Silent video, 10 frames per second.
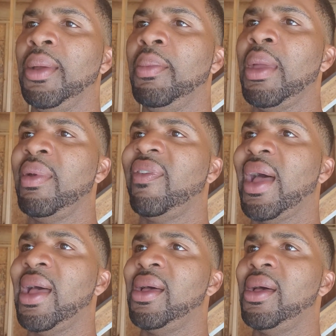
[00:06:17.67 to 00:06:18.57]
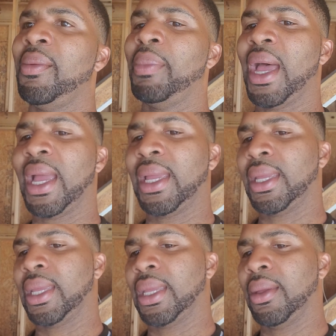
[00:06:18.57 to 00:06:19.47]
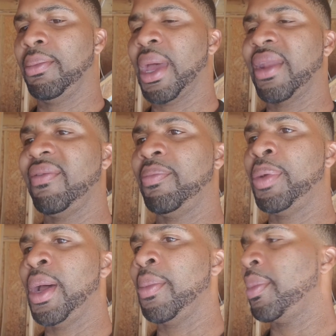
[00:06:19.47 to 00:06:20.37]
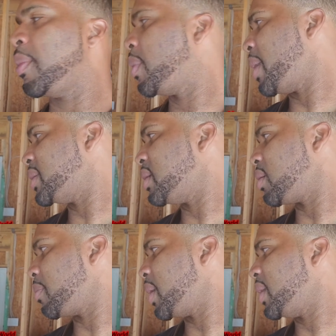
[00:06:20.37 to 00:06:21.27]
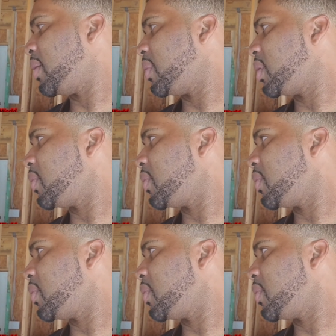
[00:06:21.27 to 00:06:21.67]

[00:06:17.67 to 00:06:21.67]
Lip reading: Maybe if I buy the pump, we might talk about that real